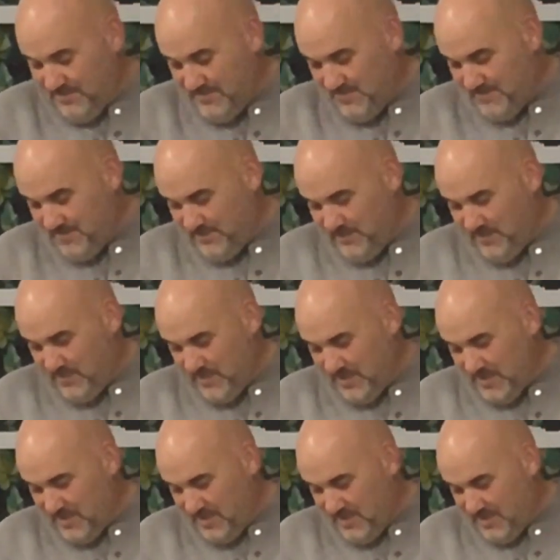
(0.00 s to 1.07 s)

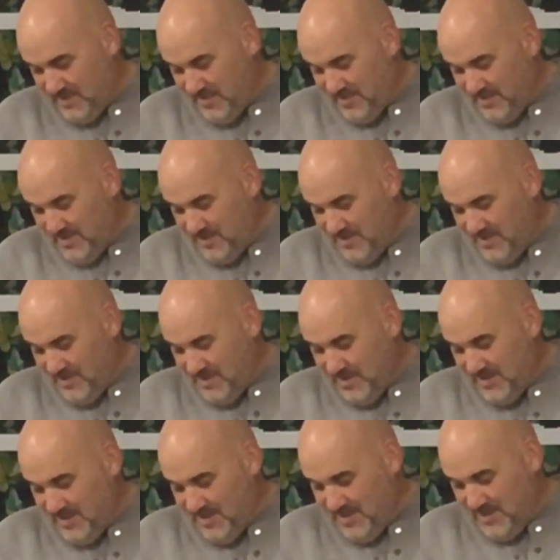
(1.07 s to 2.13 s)

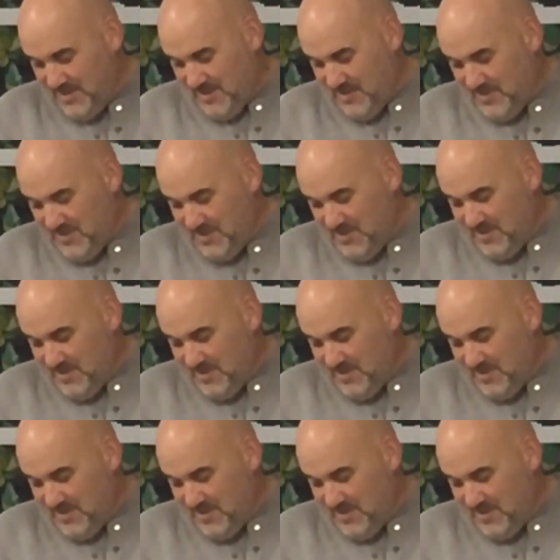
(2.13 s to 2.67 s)
(no one is talking)